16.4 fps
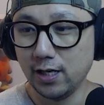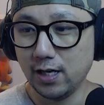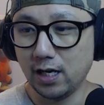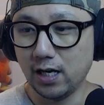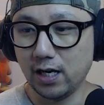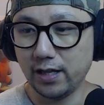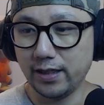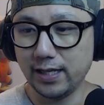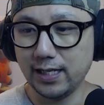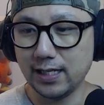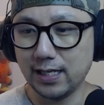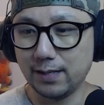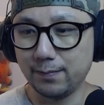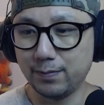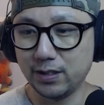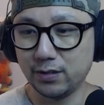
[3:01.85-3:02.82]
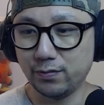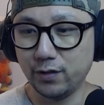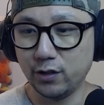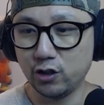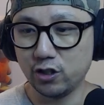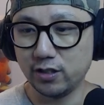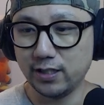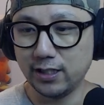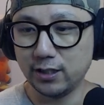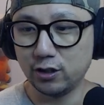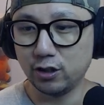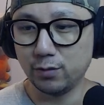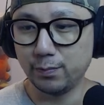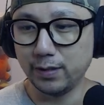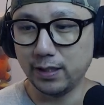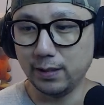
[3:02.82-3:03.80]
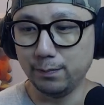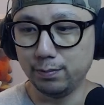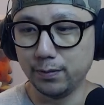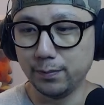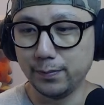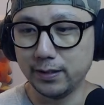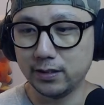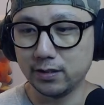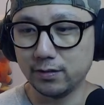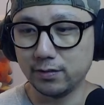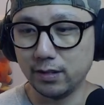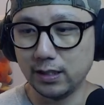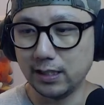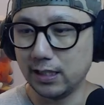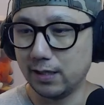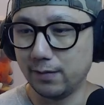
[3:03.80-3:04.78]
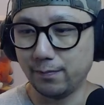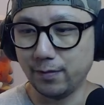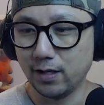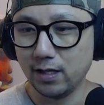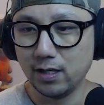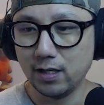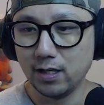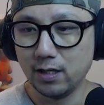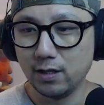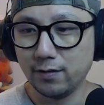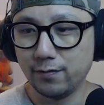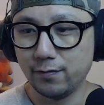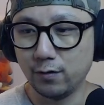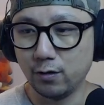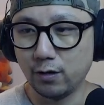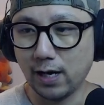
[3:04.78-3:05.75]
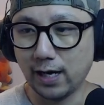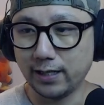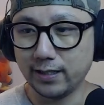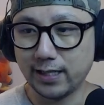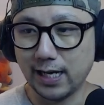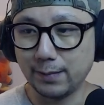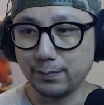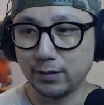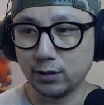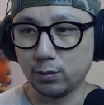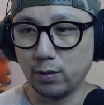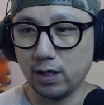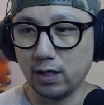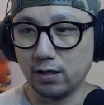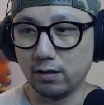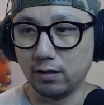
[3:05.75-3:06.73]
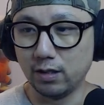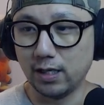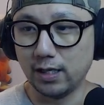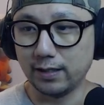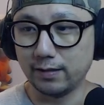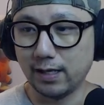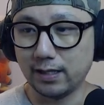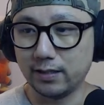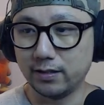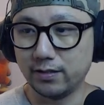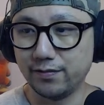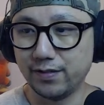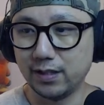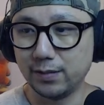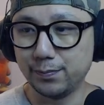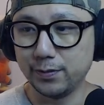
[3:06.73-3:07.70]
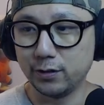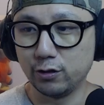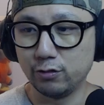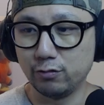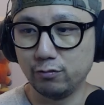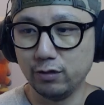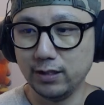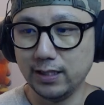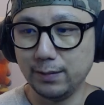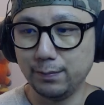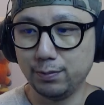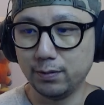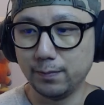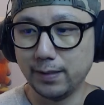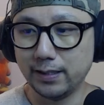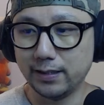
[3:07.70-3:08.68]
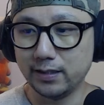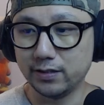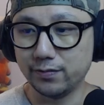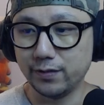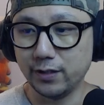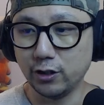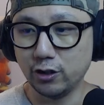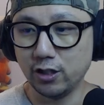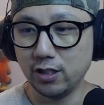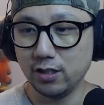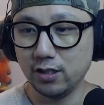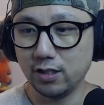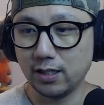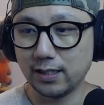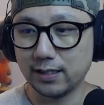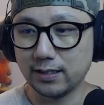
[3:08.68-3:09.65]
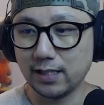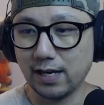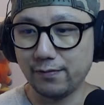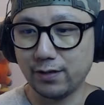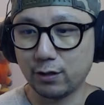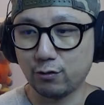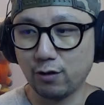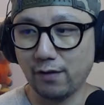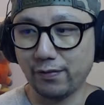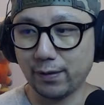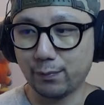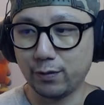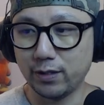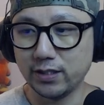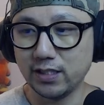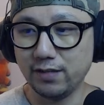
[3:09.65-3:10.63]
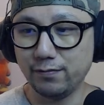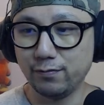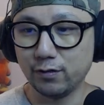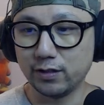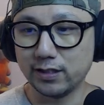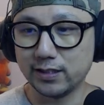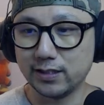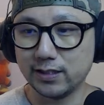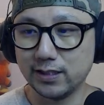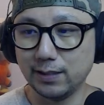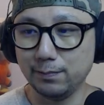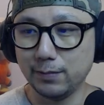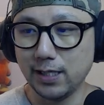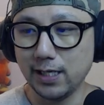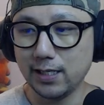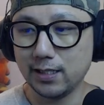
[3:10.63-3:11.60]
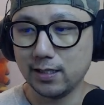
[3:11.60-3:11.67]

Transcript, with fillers: I think um, this feature needs to be implemented um, for other games as well. Like other developers should really implement this feature. Like they have a graphic preset for the Steam Deck.